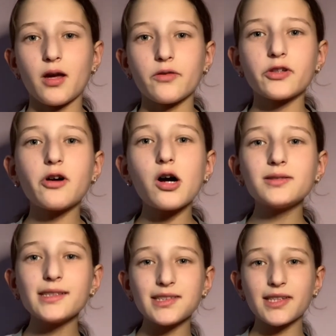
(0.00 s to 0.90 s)
They'll
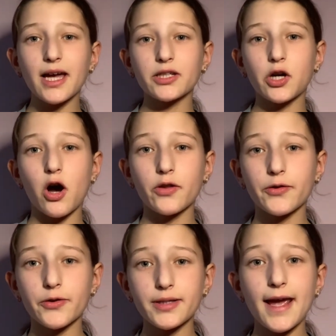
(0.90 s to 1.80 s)
always stand on
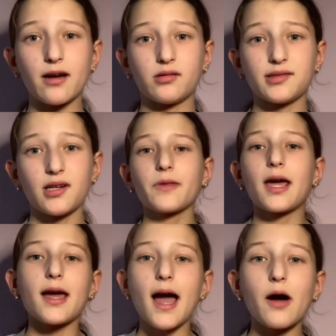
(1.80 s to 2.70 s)
their nails.
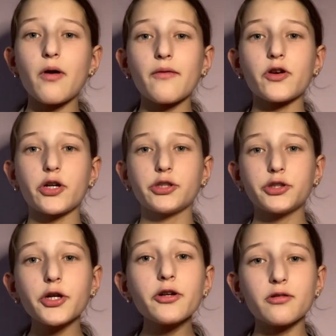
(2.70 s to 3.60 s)
However,
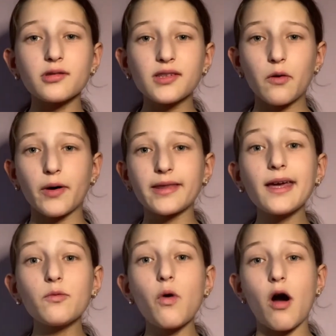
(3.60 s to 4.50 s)
turtles, when
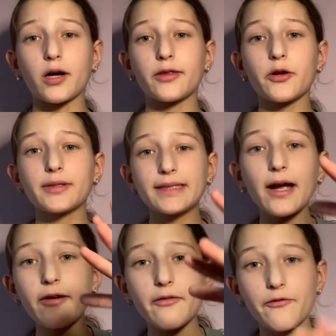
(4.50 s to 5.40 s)
they walk, their
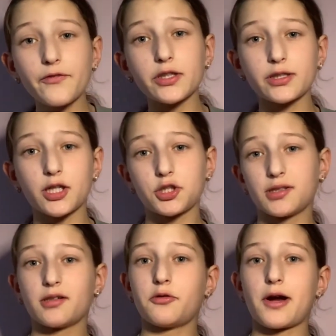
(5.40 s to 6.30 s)
entire foot touches
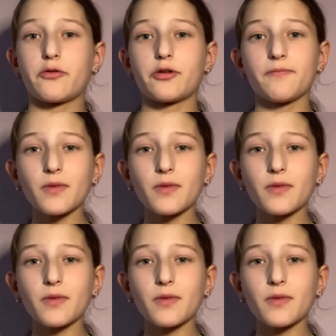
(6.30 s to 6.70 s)
the ground.